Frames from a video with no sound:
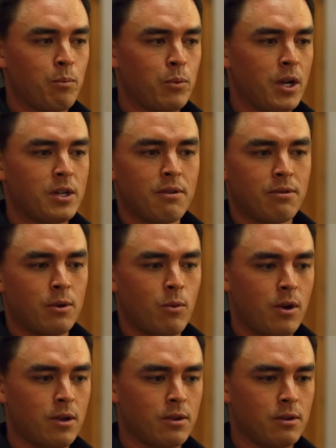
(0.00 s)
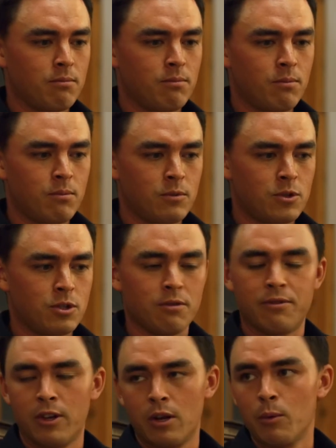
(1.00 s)
But I definitely wanted to still
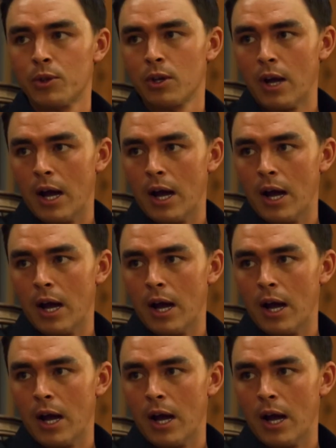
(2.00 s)
fit in with the